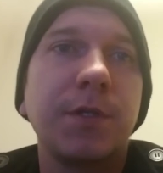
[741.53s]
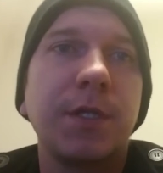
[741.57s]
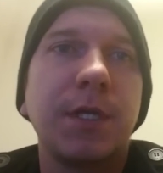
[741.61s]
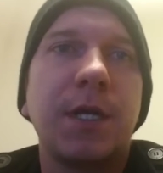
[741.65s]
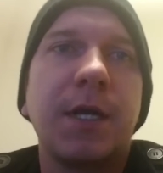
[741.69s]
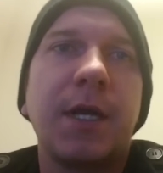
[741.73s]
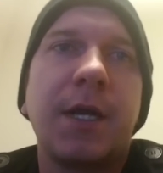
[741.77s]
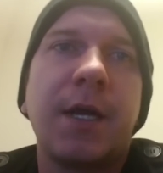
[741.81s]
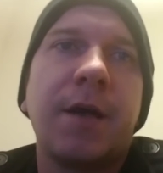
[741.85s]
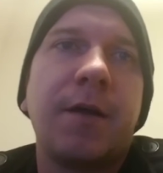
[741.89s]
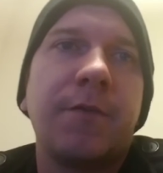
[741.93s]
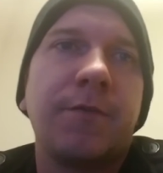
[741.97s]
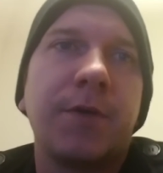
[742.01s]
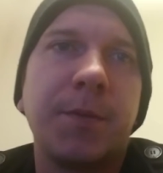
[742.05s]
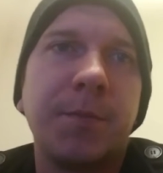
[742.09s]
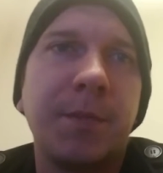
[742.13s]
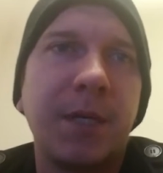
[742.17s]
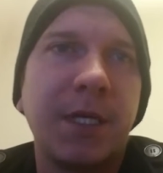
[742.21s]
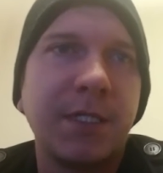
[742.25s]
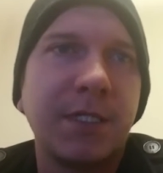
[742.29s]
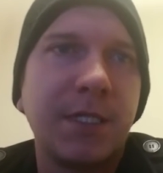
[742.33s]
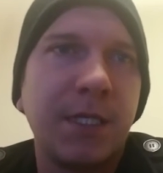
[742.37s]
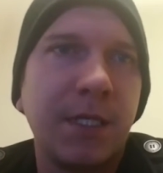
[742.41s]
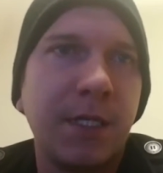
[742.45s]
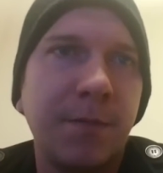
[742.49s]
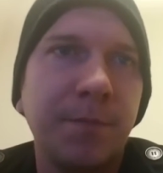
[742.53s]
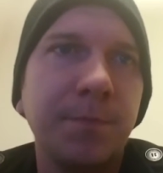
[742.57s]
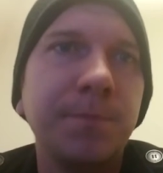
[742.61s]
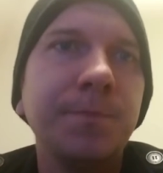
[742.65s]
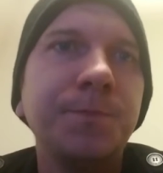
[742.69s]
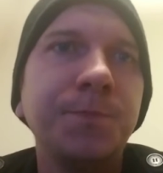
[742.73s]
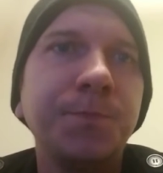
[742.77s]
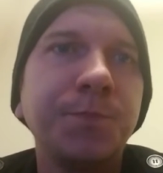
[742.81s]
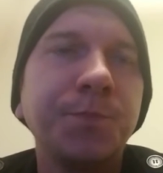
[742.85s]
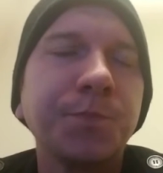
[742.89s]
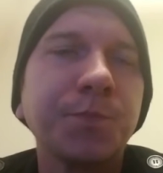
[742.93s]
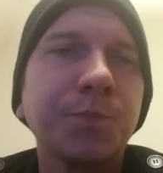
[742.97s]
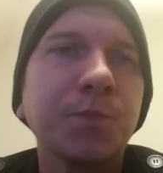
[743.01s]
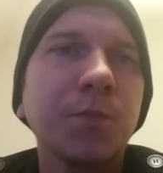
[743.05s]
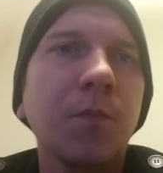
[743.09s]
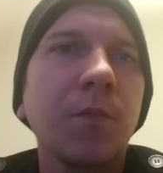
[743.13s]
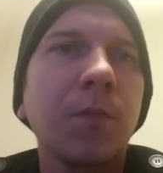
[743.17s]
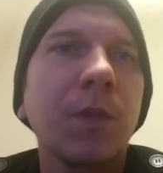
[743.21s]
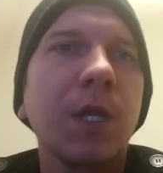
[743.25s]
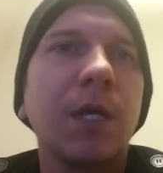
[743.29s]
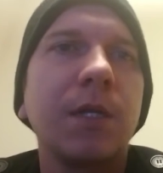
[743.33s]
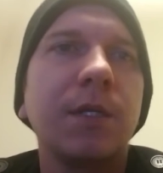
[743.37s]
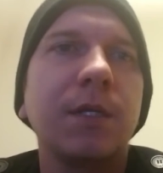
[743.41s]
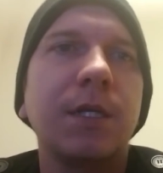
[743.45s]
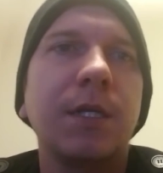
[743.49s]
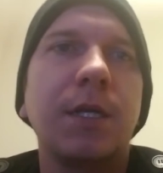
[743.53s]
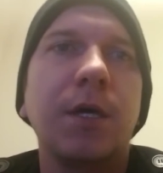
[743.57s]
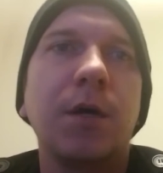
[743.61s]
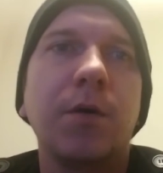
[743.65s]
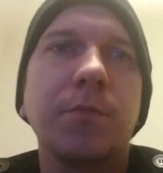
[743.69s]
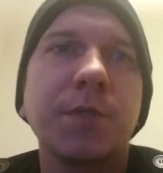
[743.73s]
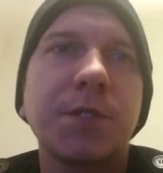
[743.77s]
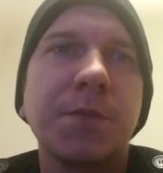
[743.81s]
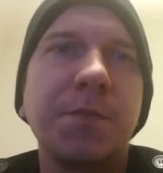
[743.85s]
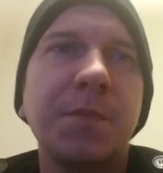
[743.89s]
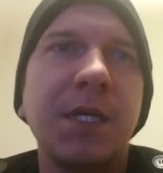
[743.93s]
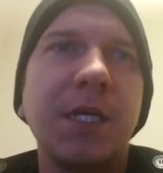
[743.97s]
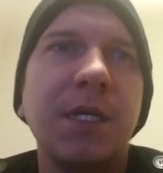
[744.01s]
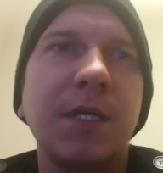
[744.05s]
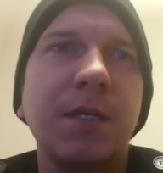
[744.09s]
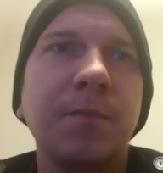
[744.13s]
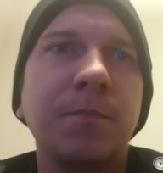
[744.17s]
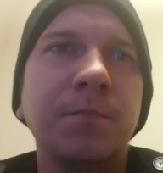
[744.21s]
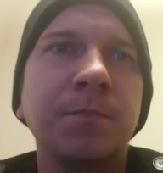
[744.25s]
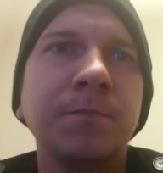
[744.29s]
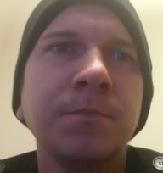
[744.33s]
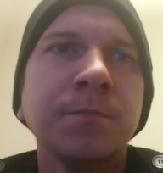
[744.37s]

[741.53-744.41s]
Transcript: that I have on my team that helps me